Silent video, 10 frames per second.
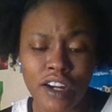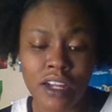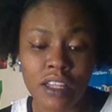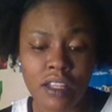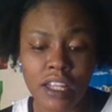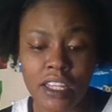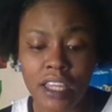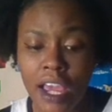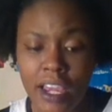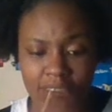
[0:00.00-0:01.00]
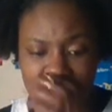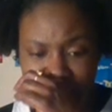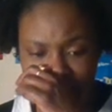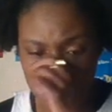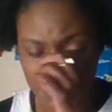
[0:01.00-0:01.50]
And they're like, yeah, Candace
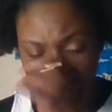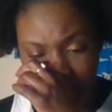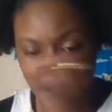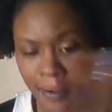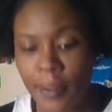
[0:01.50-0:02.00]
took it too far.